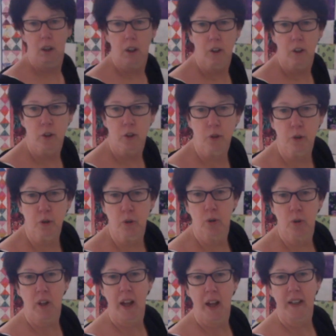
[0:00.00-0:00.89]
You do
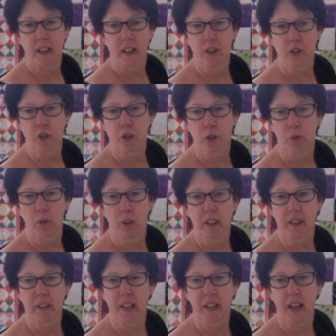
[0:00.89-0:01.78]
like it,
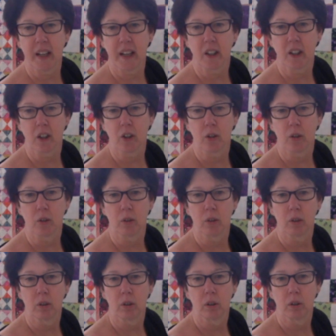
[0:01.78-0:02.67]
Julie? Thank you.
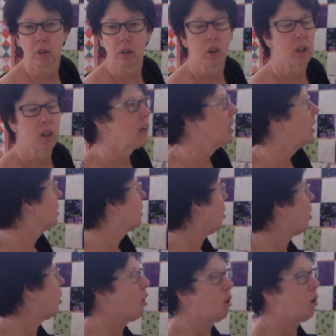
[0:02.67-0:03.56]

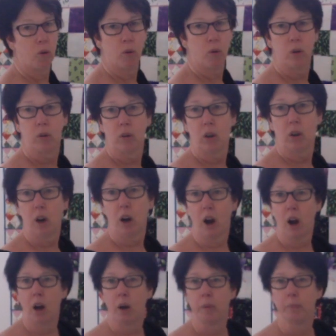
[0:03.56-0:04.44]
Oh,
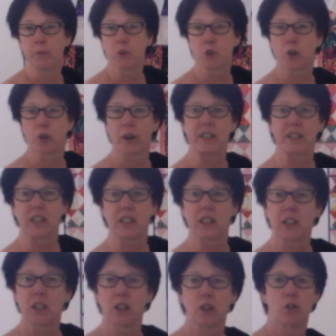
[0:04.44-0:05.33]
Tracy,
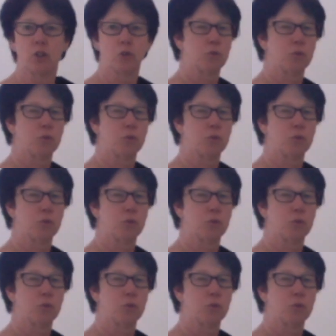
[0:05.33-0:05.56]
can you